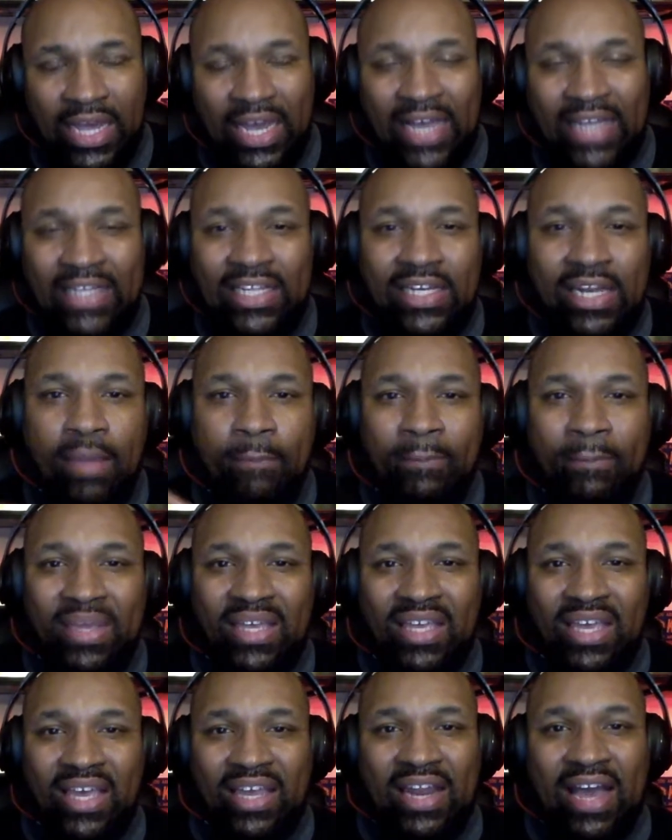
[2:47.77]
And then they
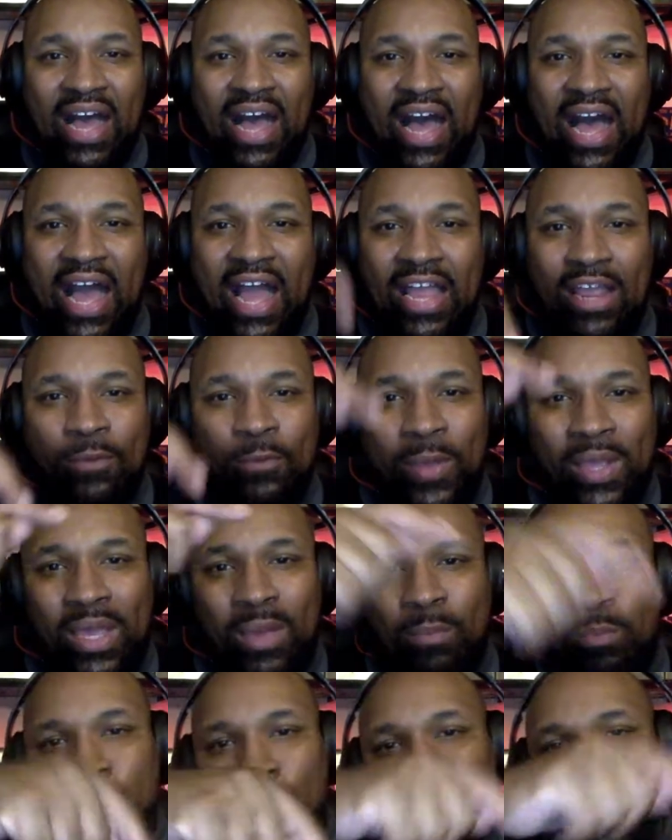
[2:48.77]
began hiring
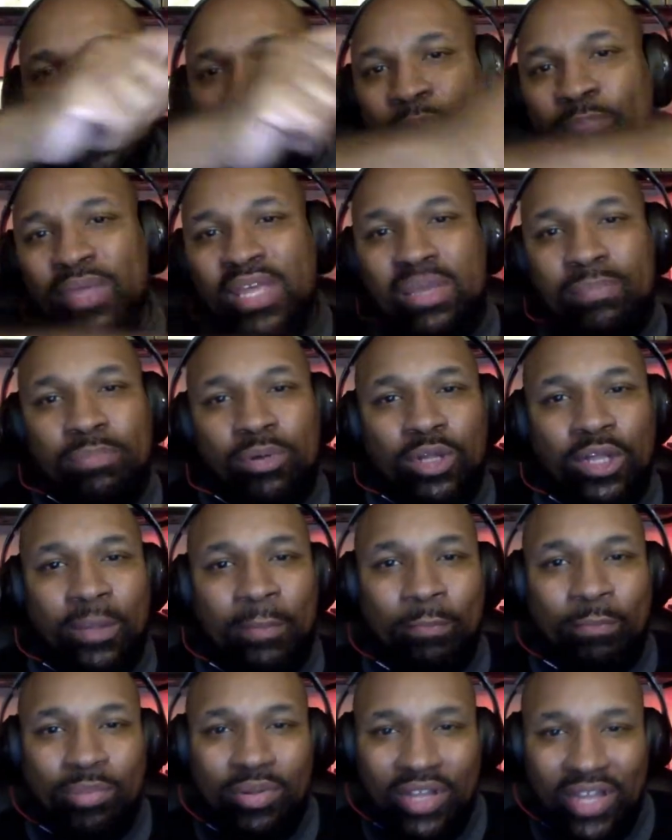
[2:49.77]
and putting people
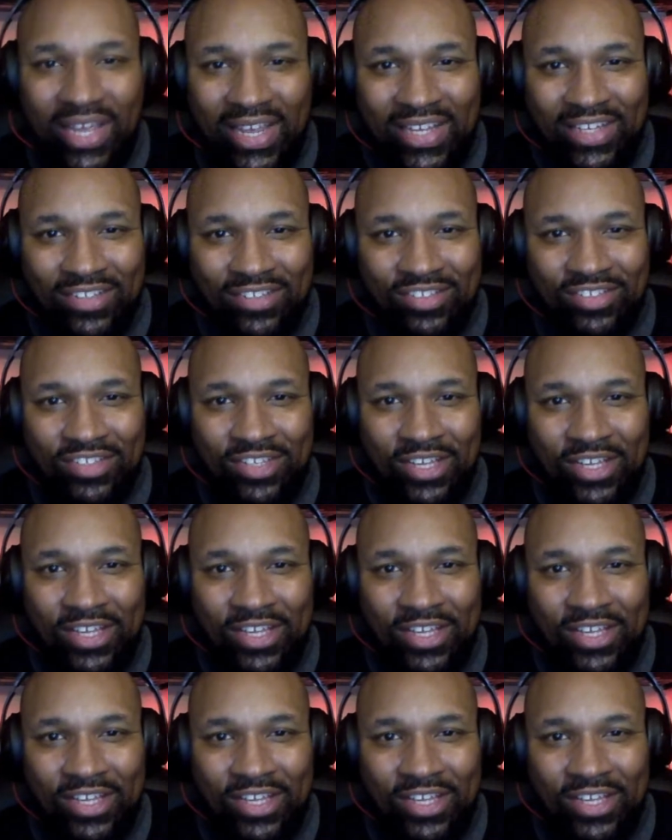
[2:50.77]
in place